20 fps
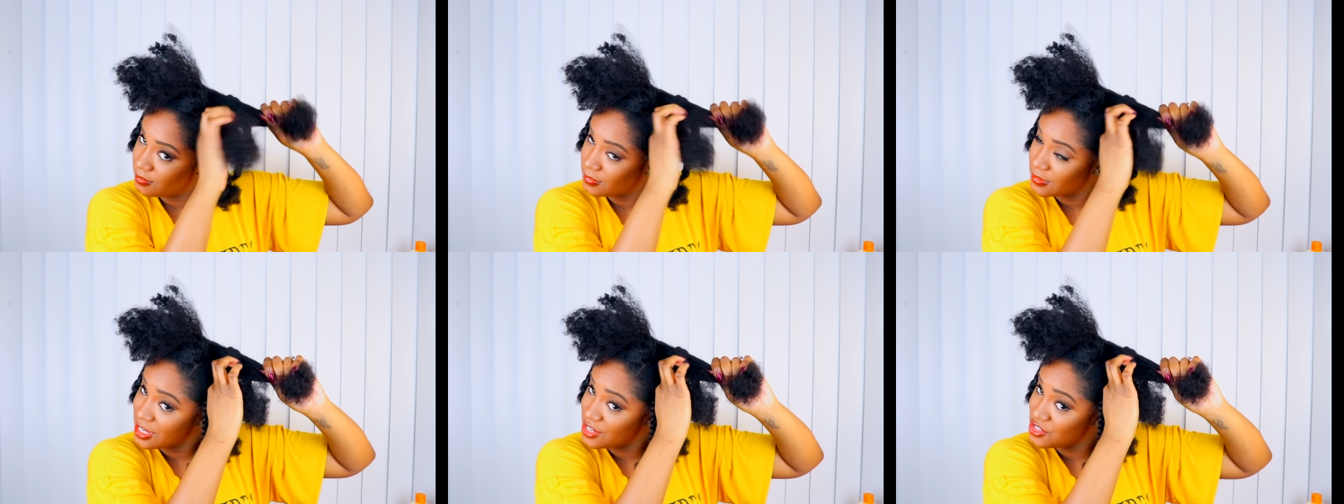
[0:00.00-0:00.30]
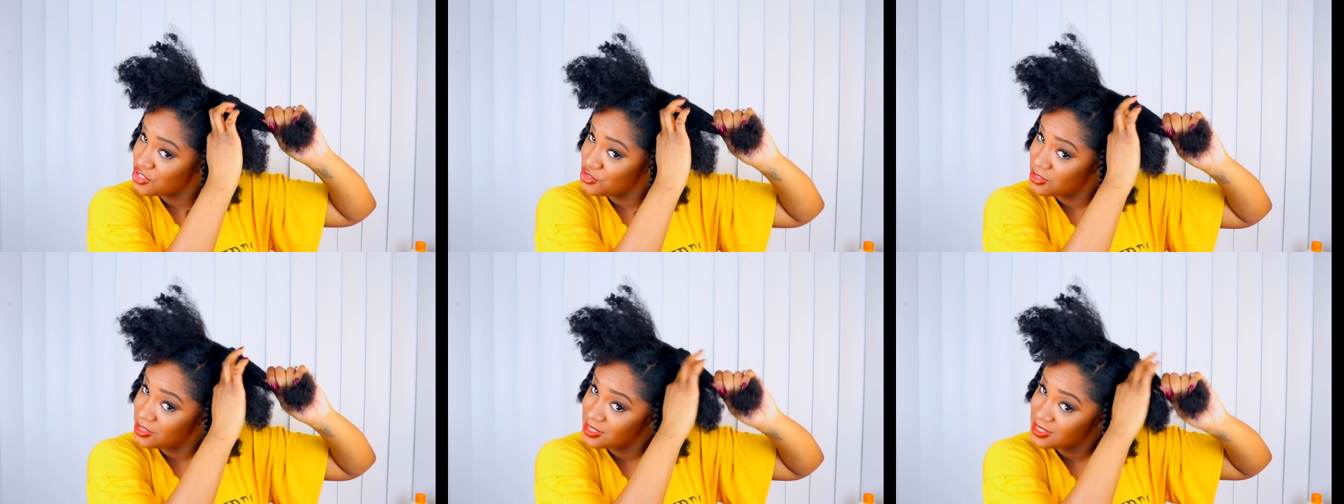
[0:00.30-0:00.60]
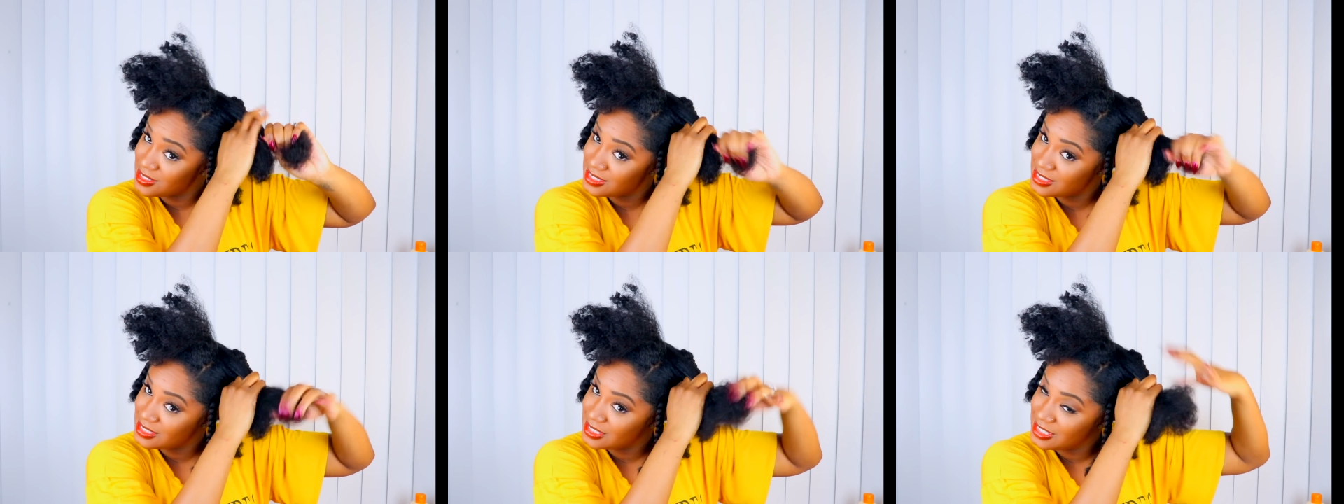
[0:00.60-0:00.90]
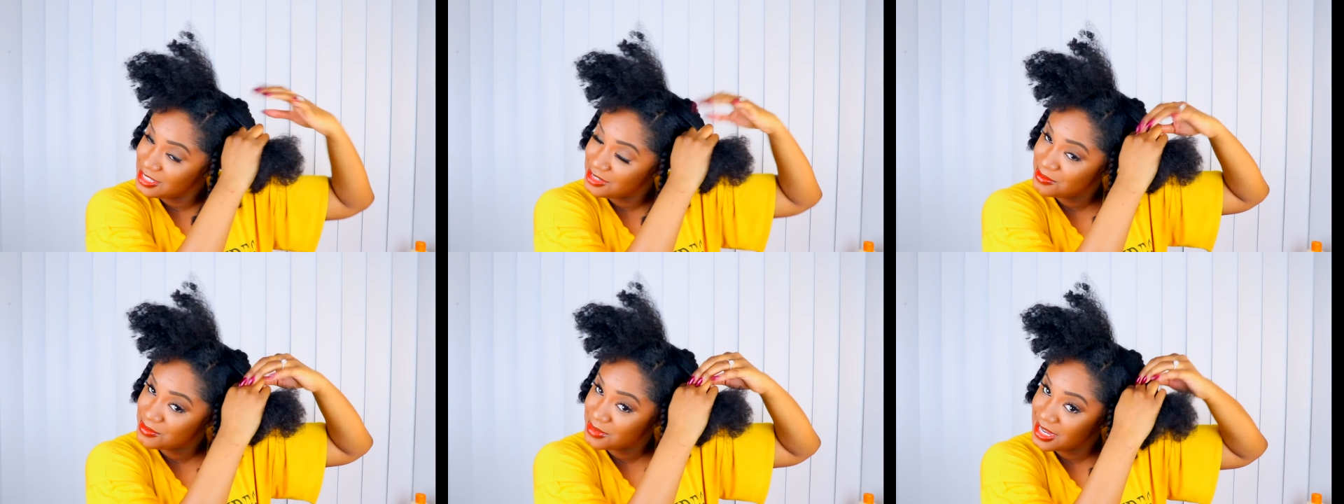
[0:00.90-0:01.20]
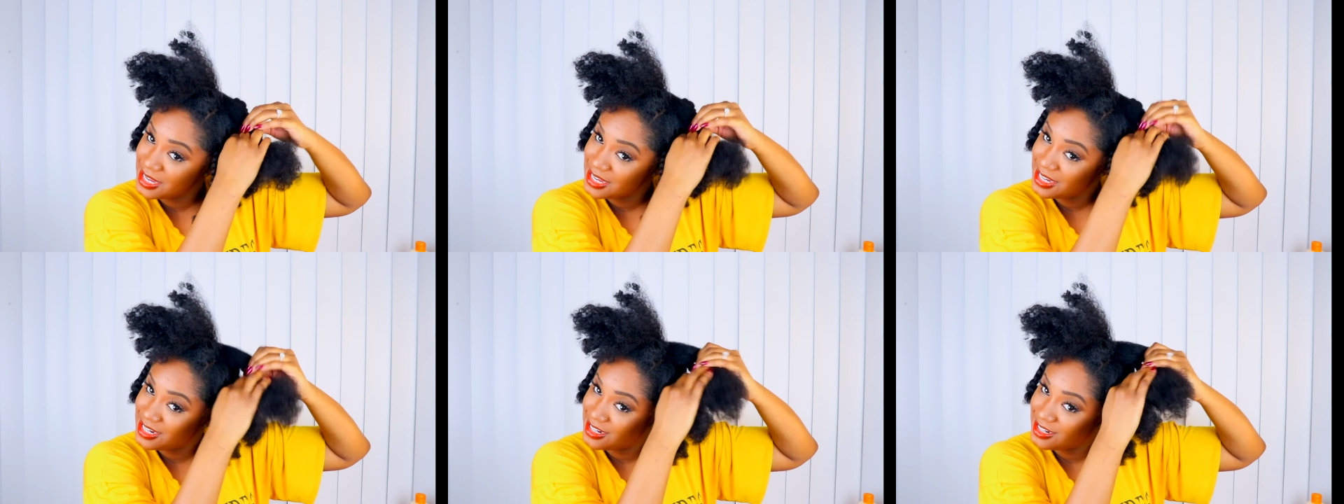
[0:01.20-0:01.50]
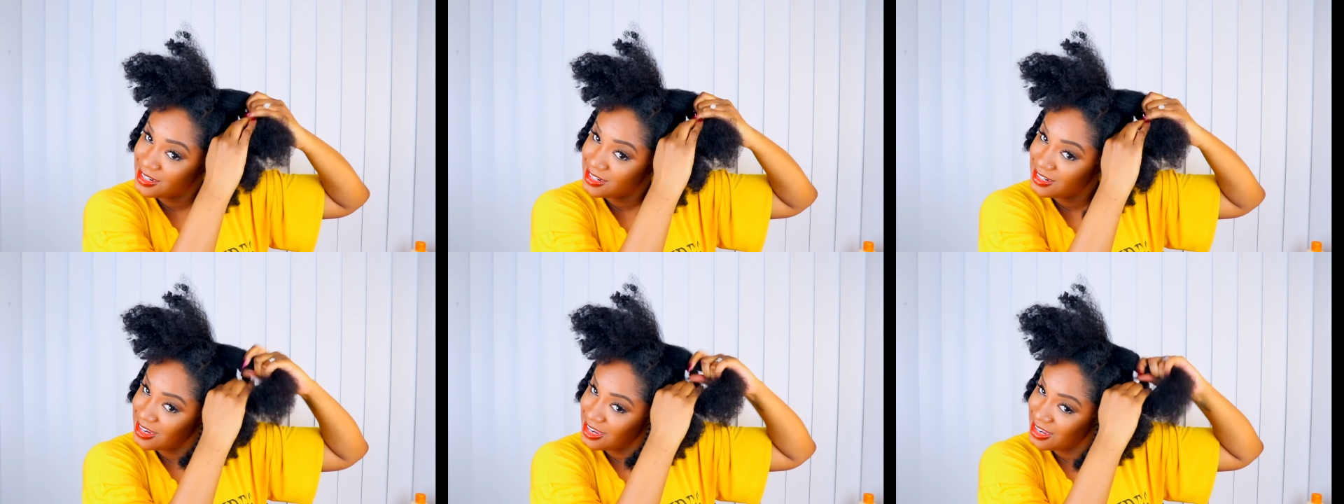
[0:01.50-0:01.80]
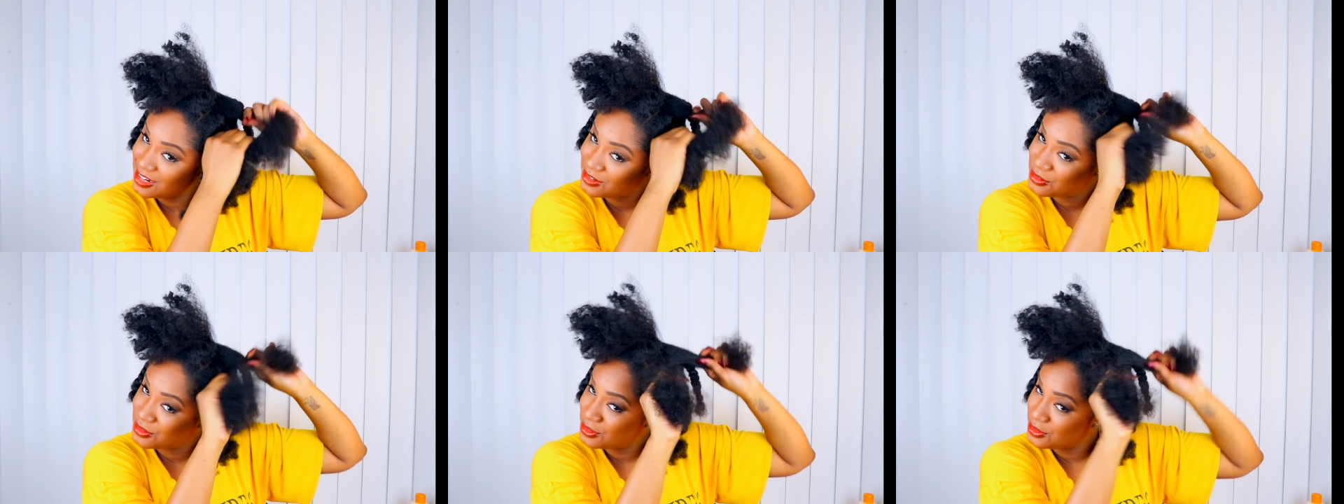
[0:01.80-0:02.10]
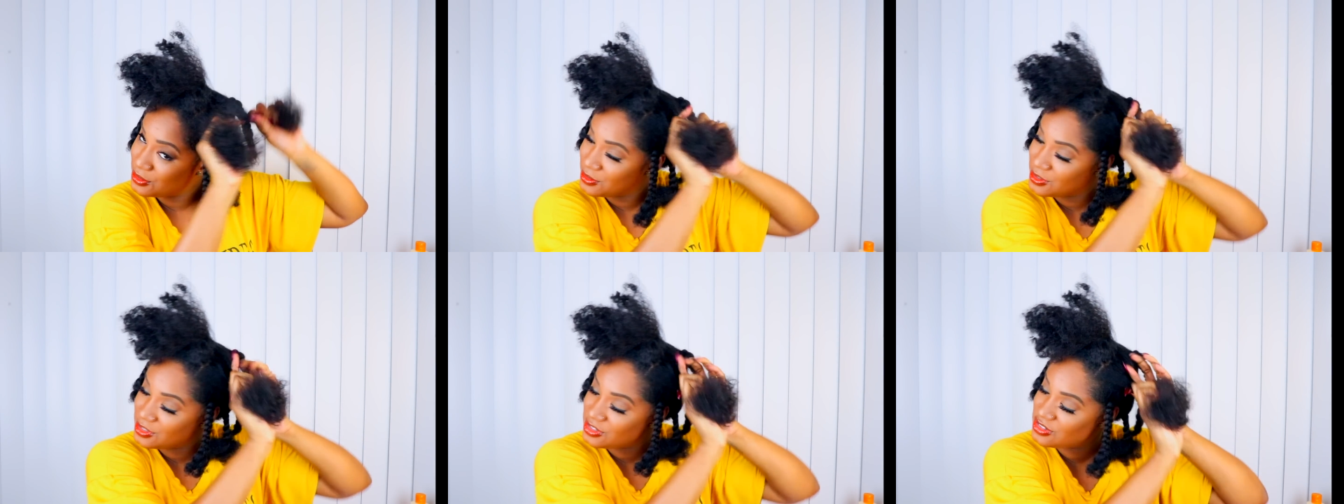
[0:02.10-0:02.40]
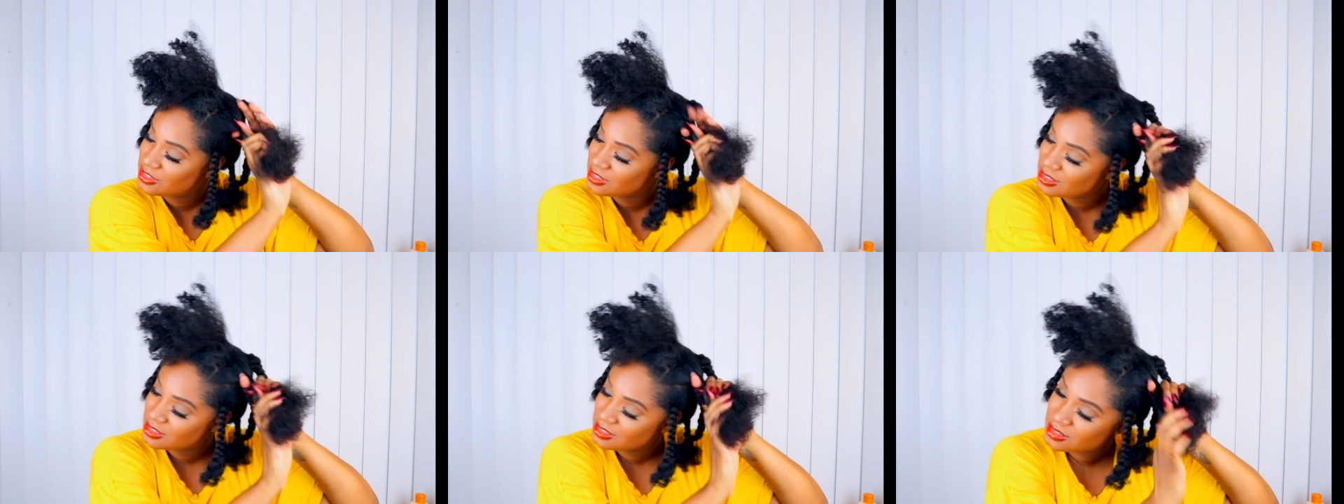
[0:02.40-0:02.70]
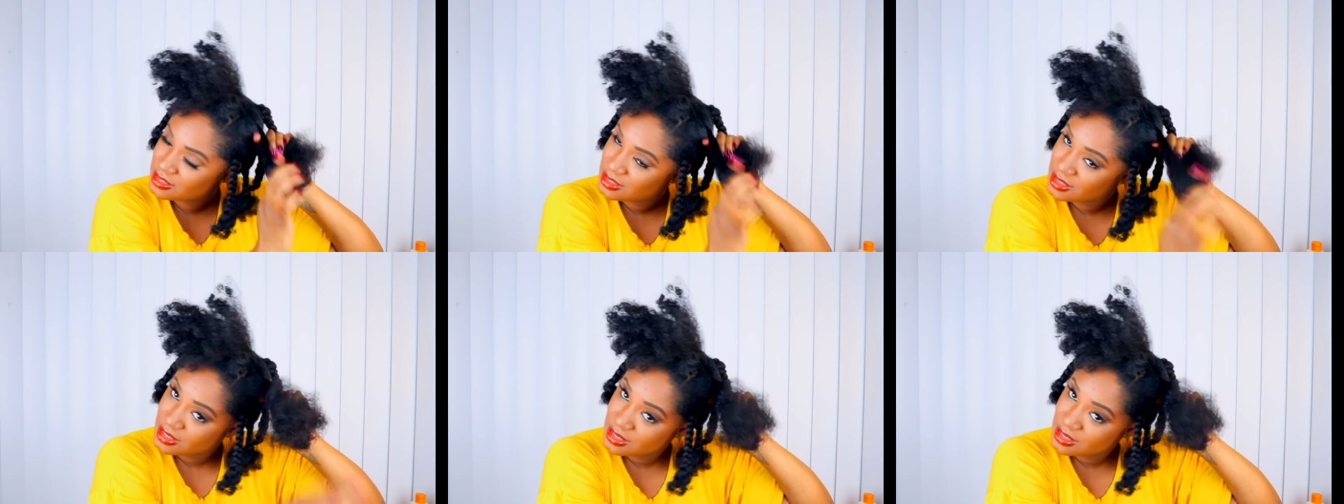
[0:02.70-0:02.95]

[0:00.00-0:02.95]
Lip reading: As you can see, my hair, I don't know, it just